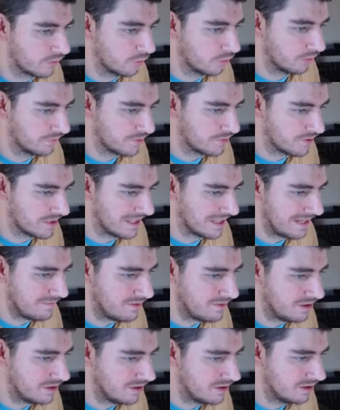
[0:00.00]
of Duty
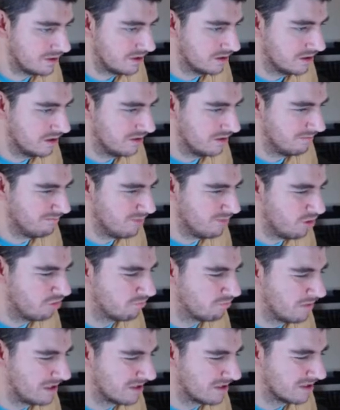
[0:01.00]
games. The
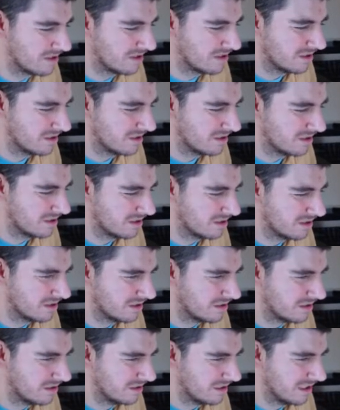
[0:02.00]
movement.
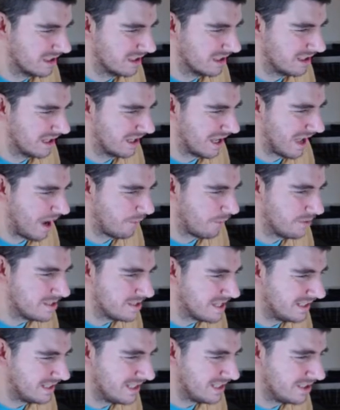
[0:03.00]
How
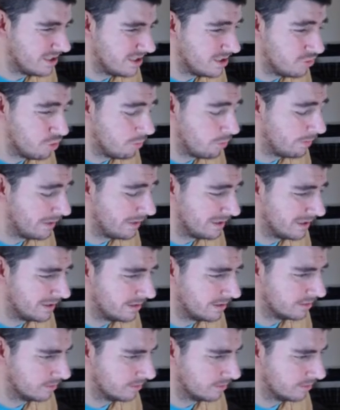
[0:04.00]
exactly are they dropping that?